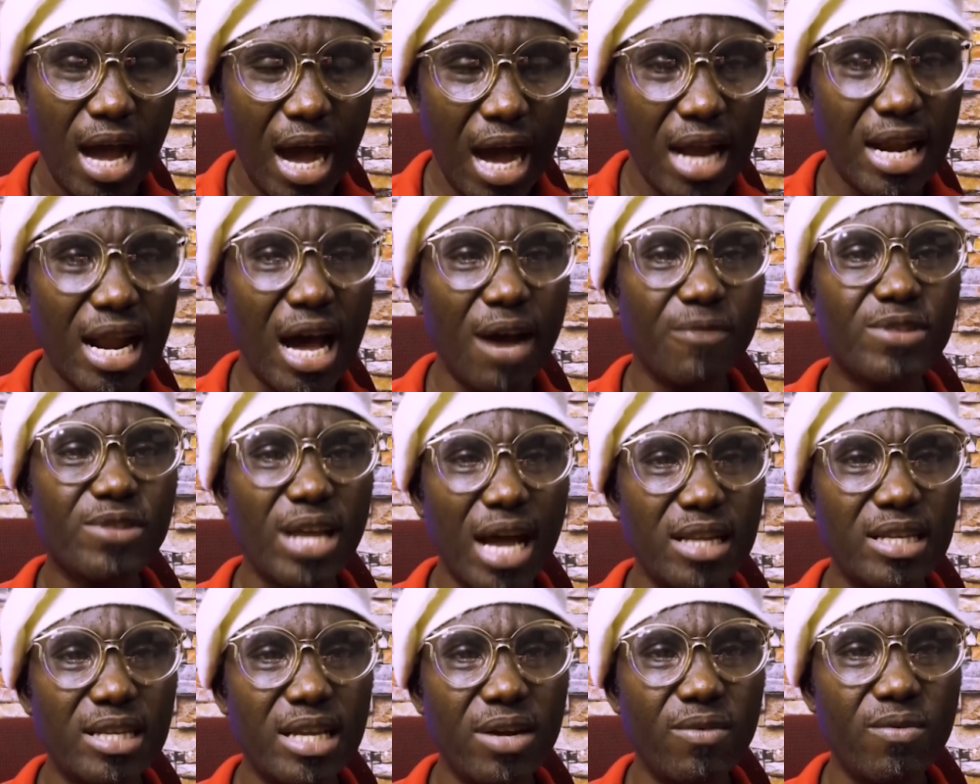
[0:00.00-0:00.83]
And
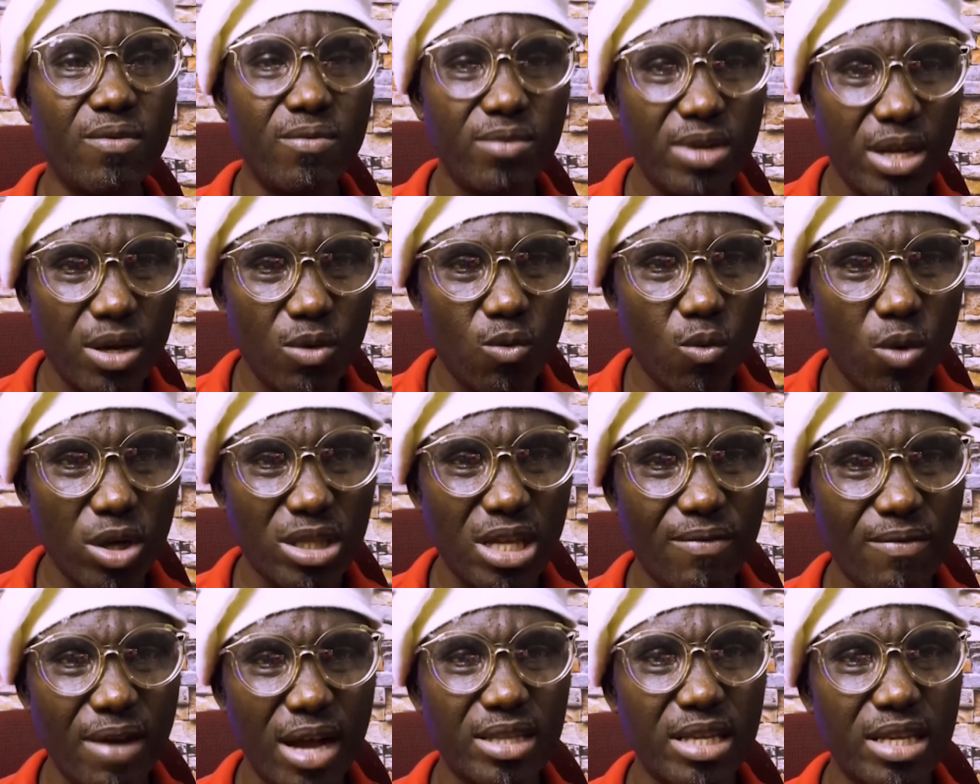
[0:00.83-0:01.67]
after they
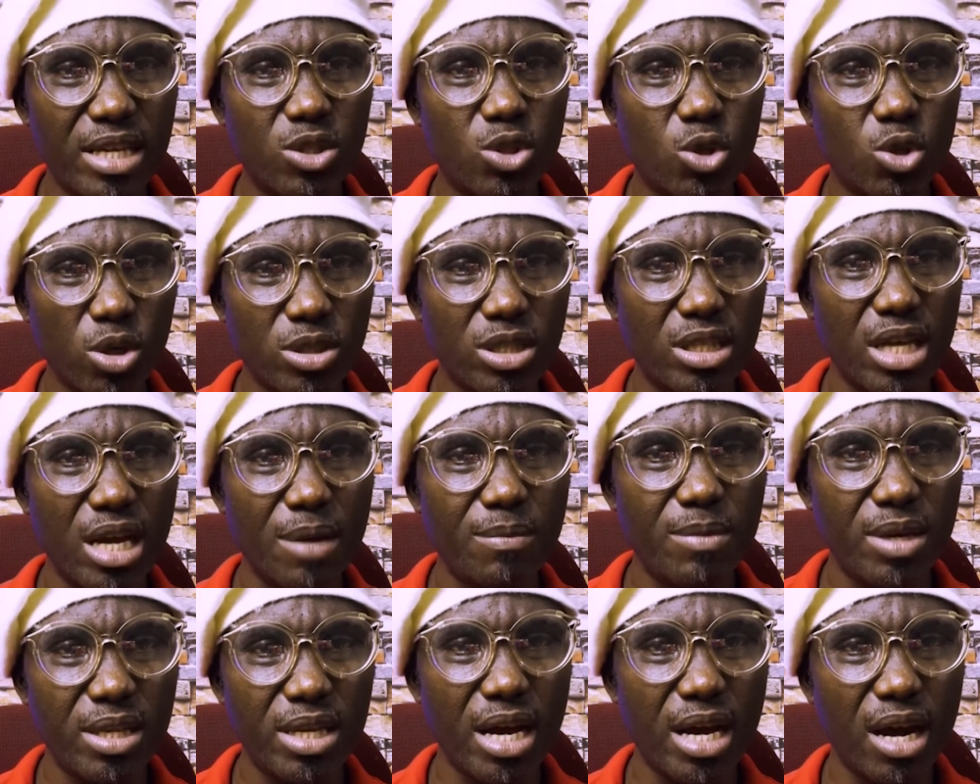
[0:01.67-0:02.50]
whatever they taught
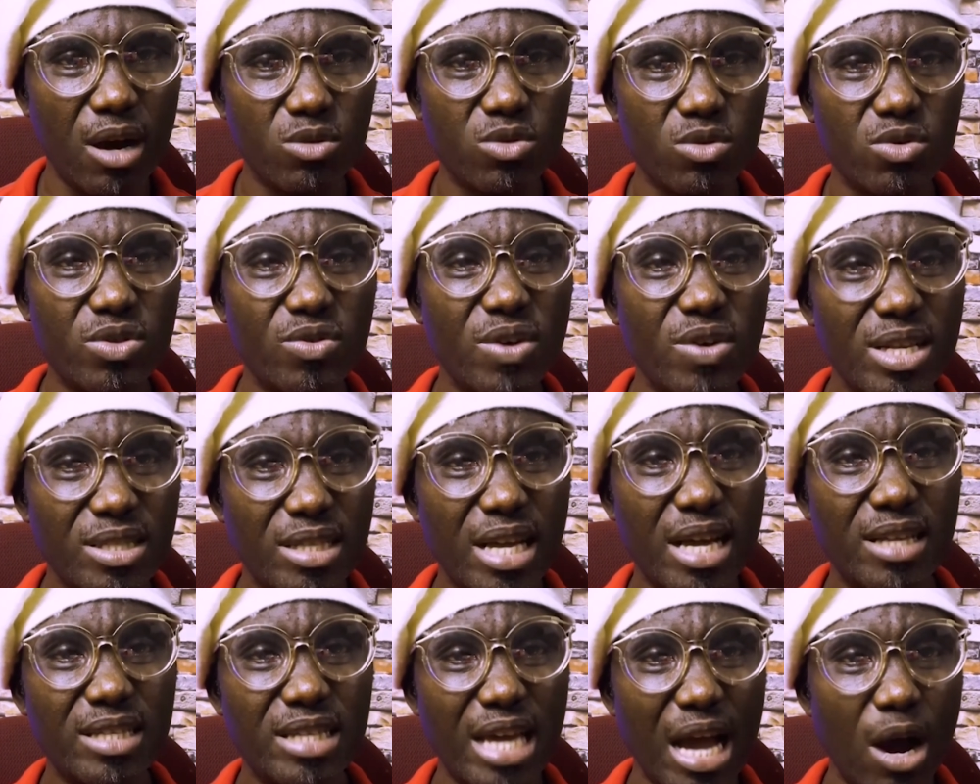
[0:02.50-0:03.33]
them in their house, raise
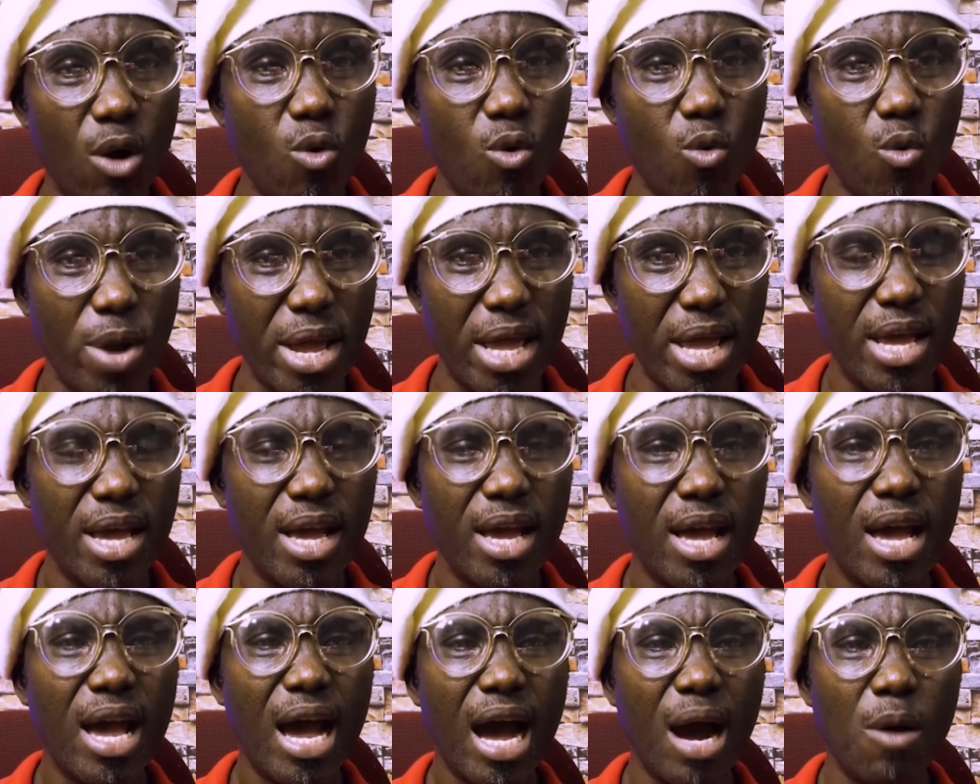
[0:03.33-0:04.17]
them their own way.
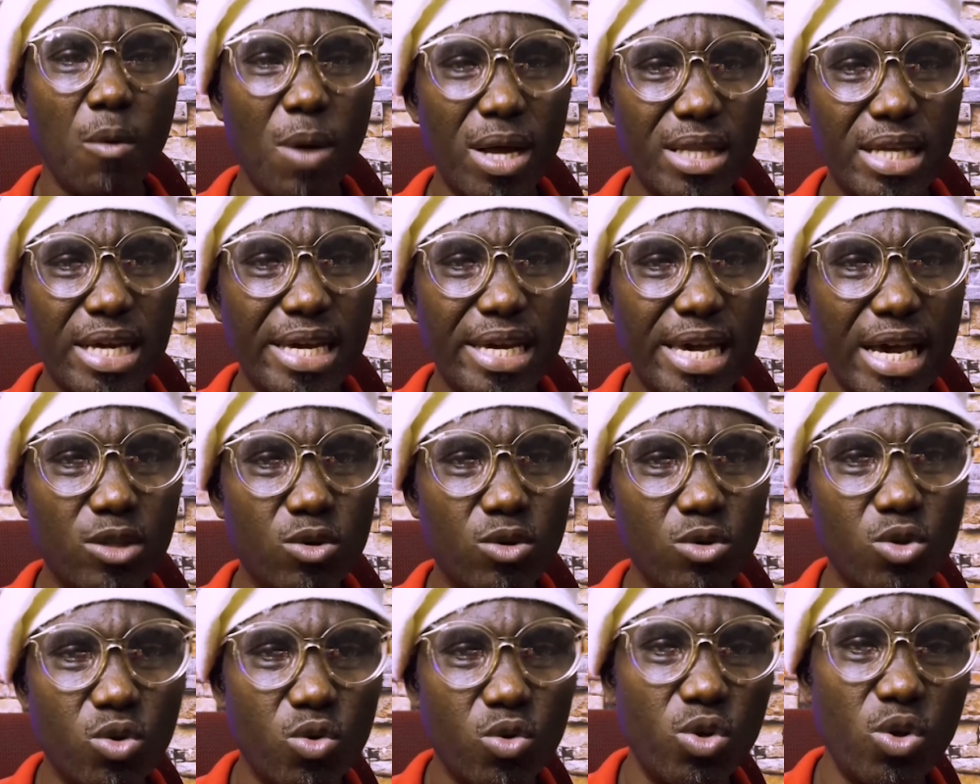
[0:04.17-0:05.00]
And when they get
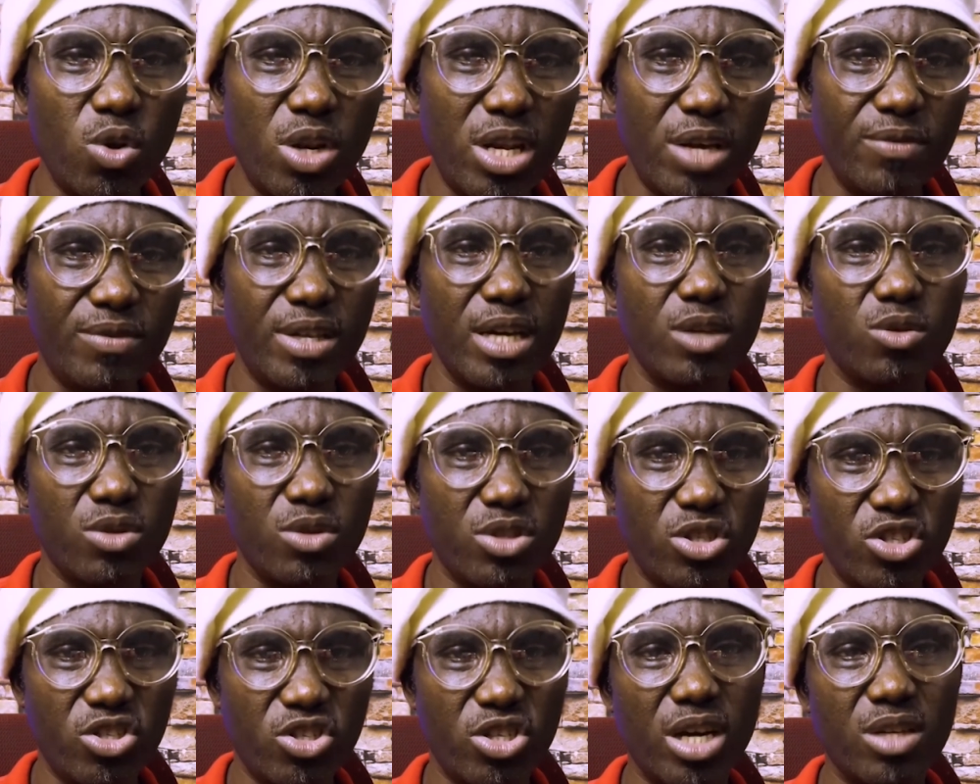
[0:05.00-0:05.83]
to school, you leave them to
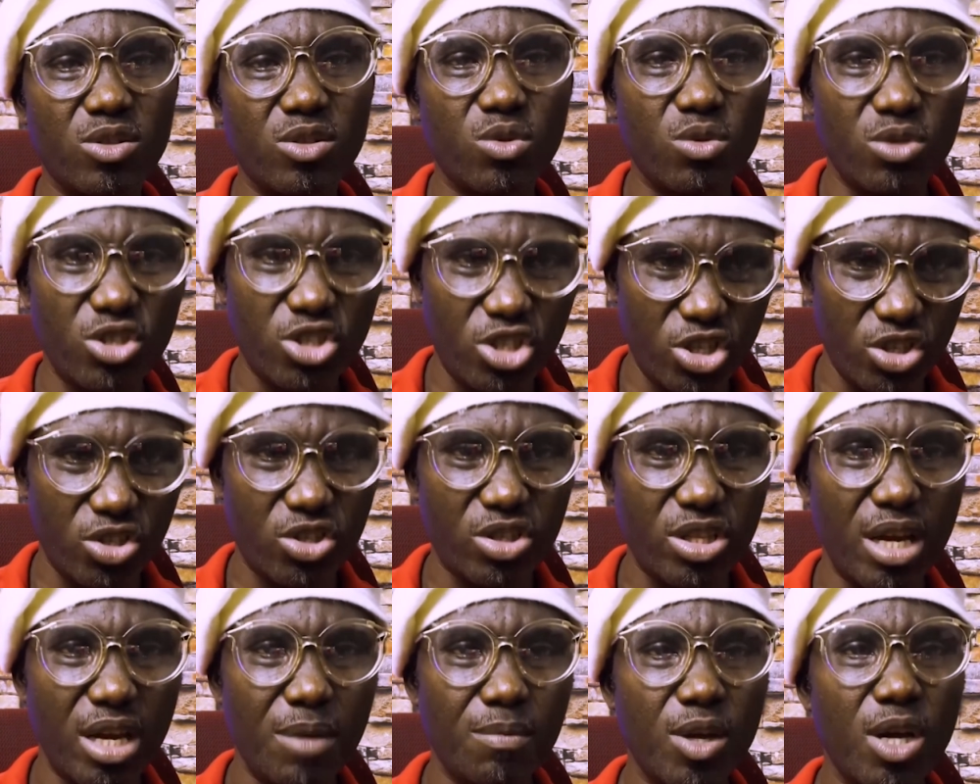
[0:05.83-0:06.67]
teachers, to
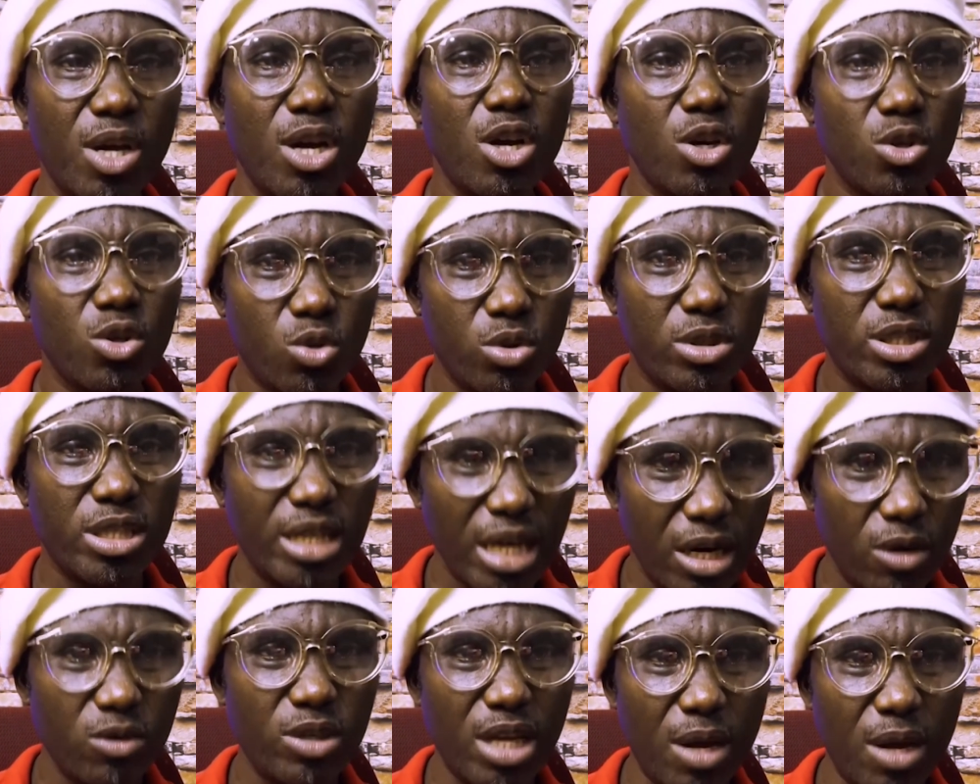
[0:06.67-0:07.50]
teach them, to
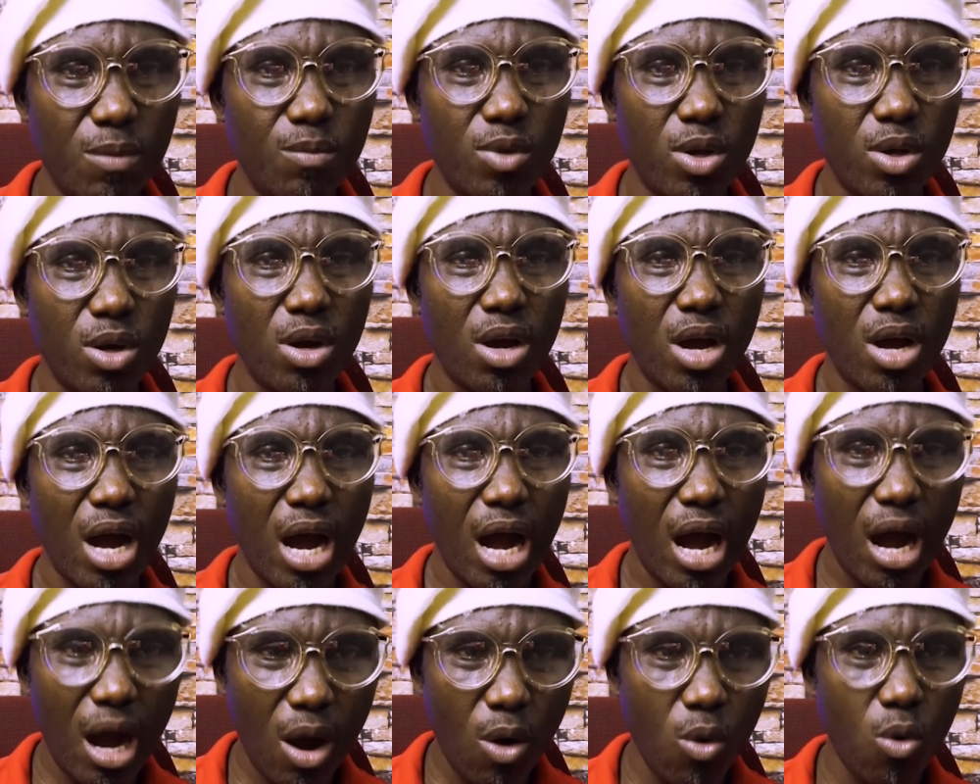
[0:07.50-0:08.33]
tell them
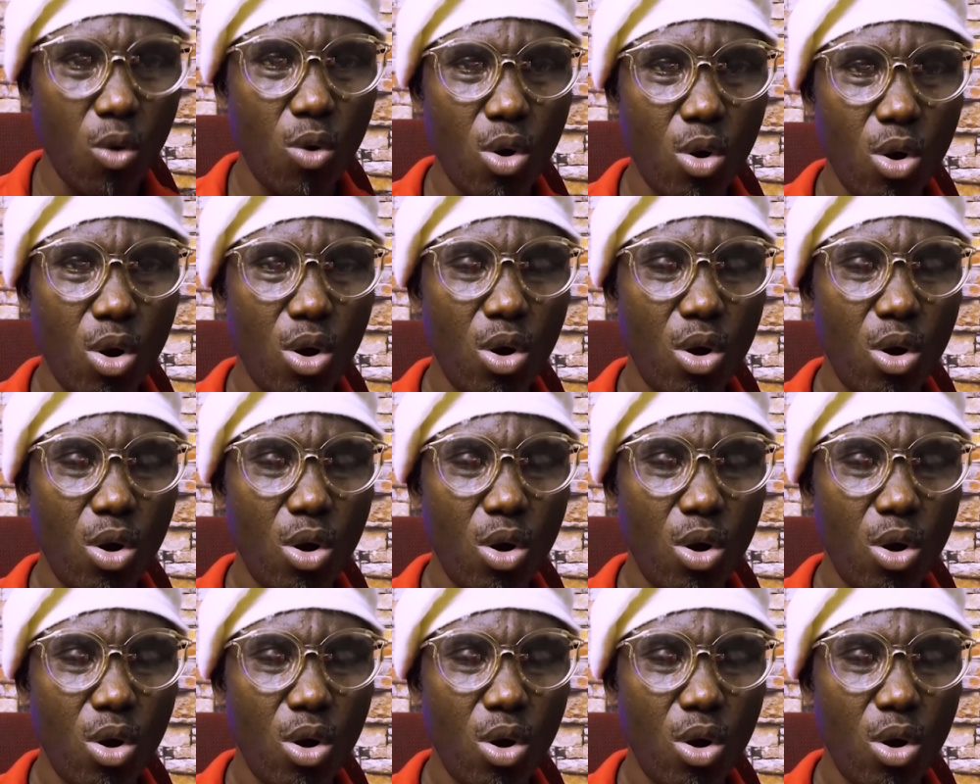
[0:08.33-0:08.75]
how